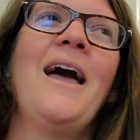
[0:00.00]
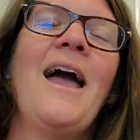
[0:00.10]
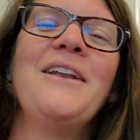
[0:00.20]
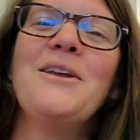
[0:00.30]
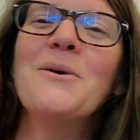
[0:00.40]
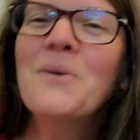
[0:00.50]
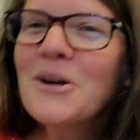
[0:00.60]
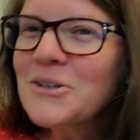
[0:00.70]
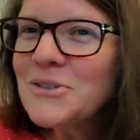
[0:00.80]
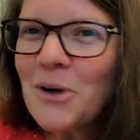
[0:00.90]
And it
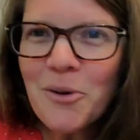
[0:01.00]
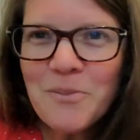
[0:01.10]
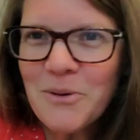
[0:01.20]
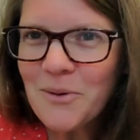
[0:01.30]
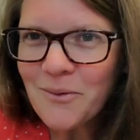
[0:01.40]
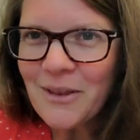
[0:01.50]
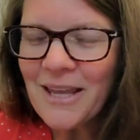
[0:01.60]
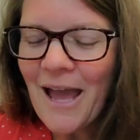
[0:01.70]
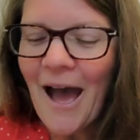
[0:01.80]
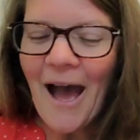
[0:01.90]
worked so
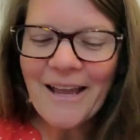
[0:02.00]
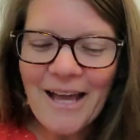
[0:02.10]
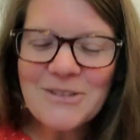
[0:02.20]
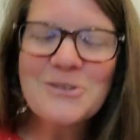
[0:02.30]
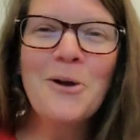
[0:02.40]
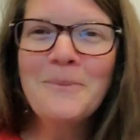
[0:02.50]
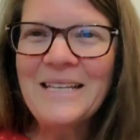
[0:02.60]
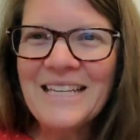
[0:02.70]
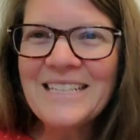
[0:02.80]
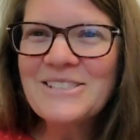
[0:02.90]
beautifully. I got so
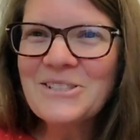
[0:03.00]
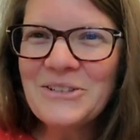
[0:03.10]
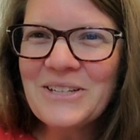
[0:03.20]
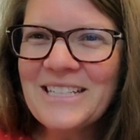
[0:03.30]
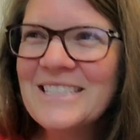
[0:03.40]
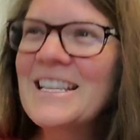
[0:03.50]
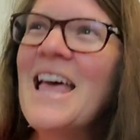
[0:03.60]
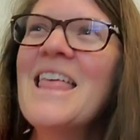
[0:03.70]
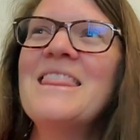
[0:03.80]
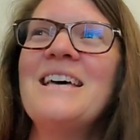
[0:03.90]
many students
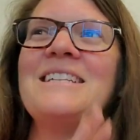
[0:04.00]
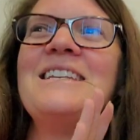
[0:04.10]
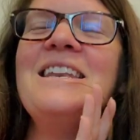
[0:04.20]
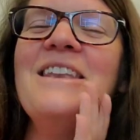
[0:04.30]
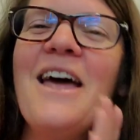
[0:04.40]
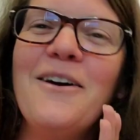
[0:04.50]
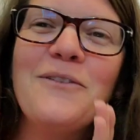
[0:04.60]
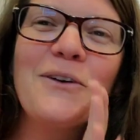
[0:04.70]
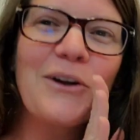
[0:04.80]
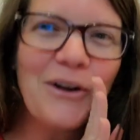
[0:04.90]
that
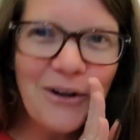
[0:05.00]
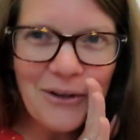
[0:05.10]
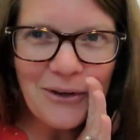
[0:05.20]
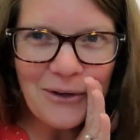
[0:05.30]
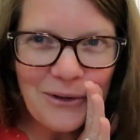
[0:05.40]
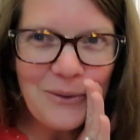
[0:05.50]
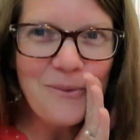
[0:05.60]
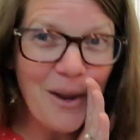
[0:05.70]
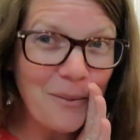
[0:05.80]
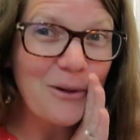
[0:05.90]
never knew
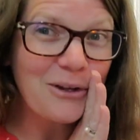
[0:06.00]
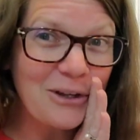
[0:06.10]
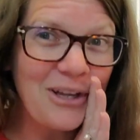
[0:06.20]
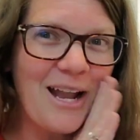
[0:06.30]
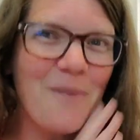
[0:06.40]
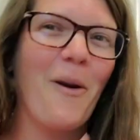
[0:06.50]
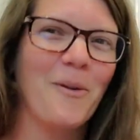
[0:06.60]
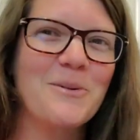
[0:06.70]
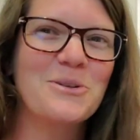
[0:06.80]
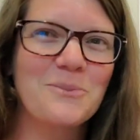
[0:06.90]
they were good at
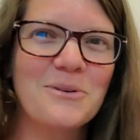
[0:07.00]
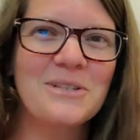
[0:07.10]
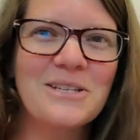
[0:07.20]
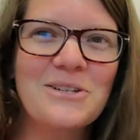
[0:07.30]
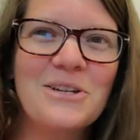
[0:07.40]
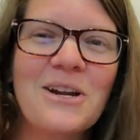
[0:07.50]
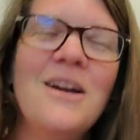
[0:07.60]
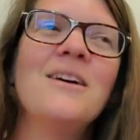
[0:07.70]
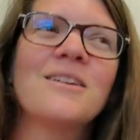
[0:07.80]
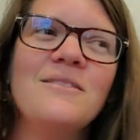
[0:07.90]
parliamentary procedure
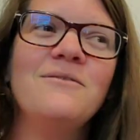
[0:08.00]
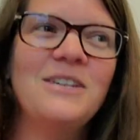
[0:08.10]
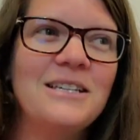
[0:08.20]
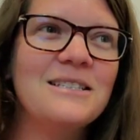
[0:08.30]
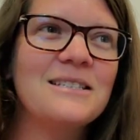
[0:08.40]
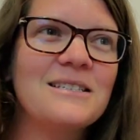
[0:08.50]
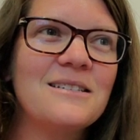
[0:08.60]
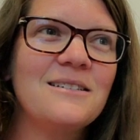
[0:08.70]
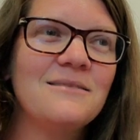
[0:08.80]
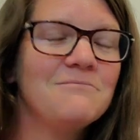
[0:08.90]

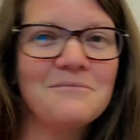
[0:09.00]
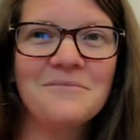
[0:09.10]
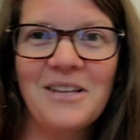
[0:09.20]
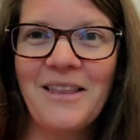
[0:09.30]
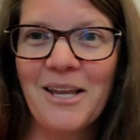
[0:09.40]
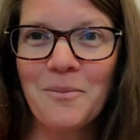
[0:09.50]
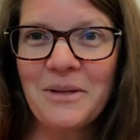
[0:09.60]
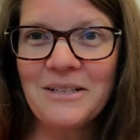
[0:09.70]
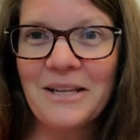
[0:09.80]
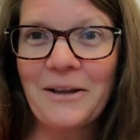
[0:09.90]
convinced that they could
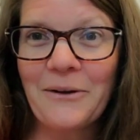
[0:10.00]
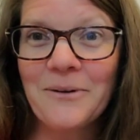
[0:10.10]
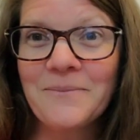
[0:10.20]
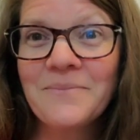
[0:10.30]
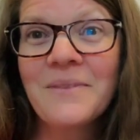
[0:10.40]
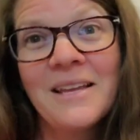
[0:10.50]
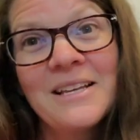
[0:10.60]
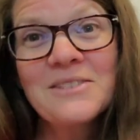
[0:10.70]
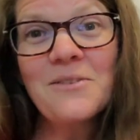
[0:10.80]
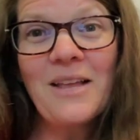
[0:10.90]
be a leader.
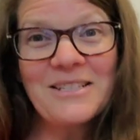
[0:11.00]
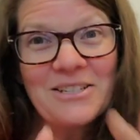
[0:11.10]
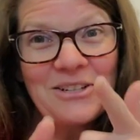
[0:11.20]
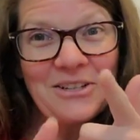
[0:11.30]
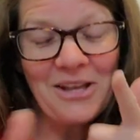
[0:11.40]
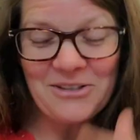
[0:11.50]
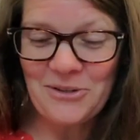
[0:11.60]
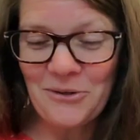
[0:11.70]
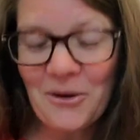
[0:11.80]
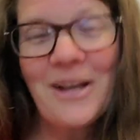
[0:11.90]
So that's
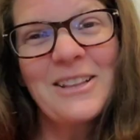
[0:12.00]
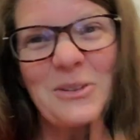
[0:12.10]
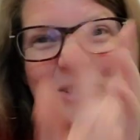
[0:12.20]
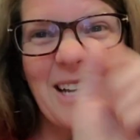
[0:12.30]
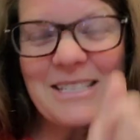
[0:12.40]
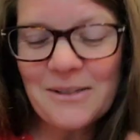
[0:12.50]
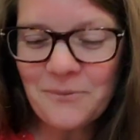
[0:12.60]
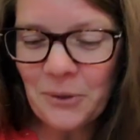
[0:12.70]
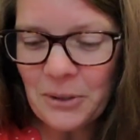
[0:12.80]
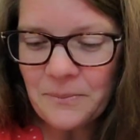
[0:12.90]
another little side
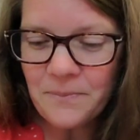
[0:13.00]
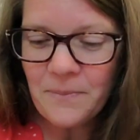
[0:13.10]
tip for you.